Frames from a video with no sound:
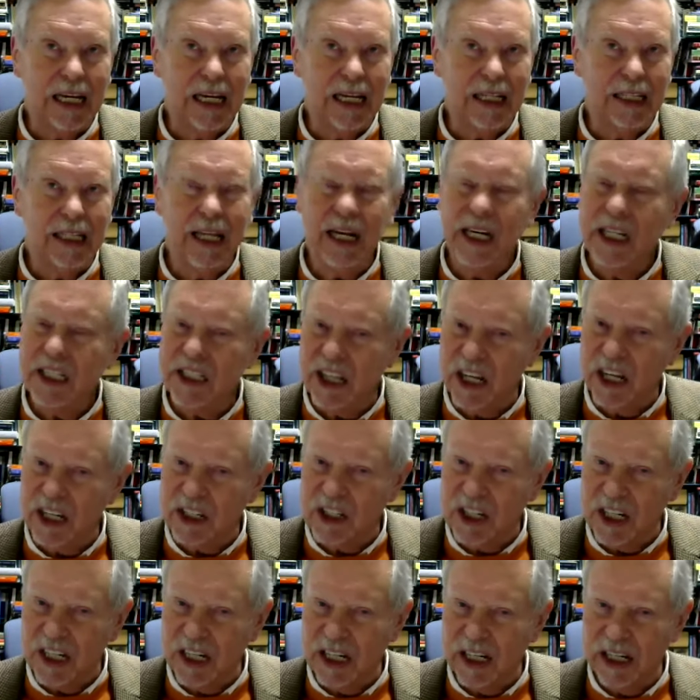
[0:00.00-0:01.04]
Then he
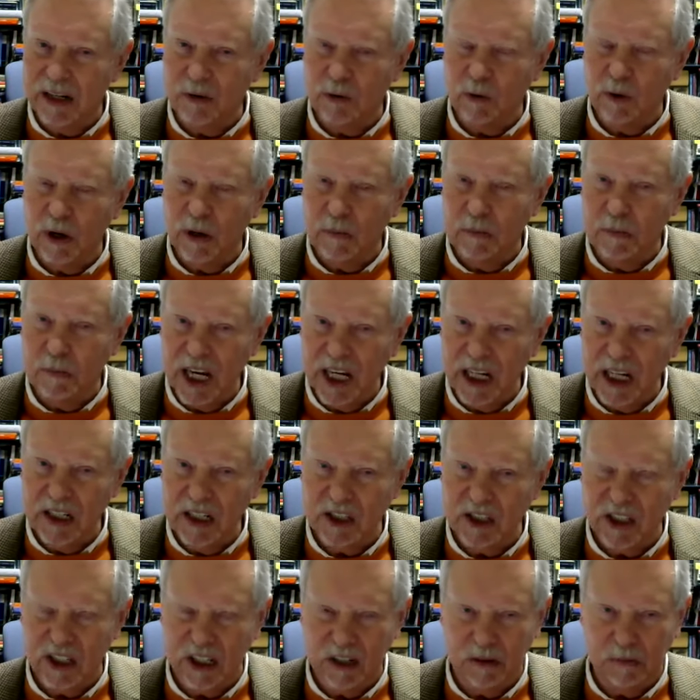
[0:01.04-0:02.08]
says it
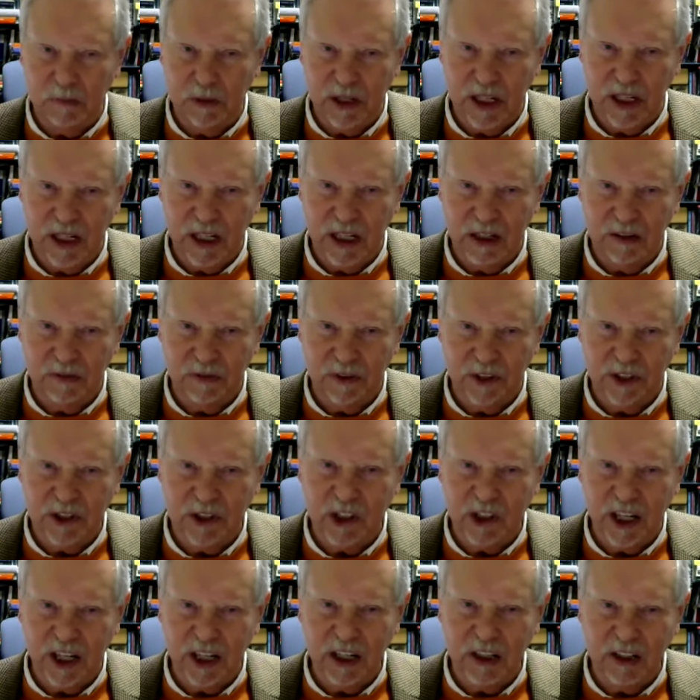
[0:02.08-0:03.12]
remains in being for the
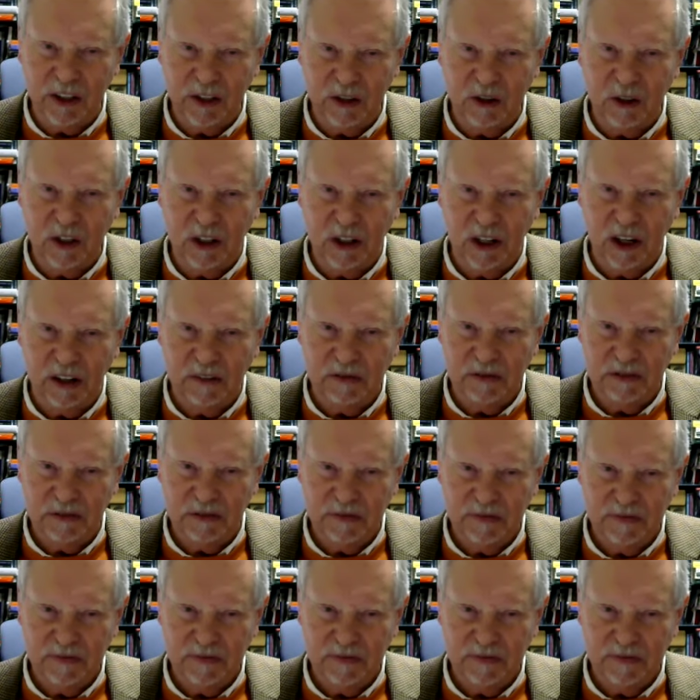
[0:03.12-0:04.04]
sake of the good life.